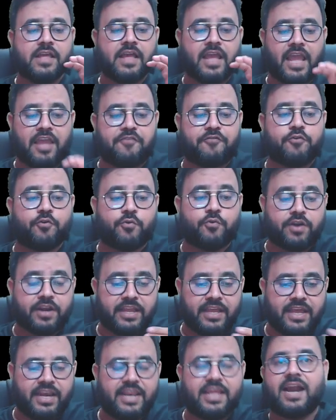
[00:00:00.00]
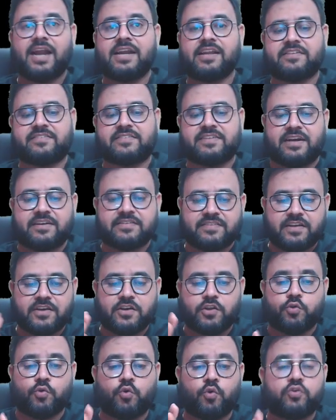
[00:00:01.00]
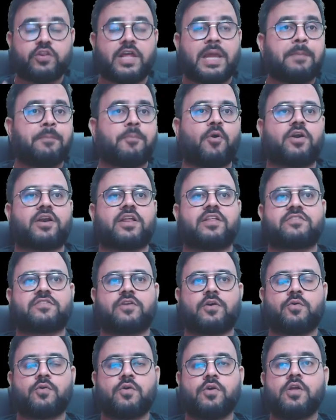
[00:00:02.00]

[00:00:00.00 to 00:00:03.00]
If you really understand, sir, you know the importance now.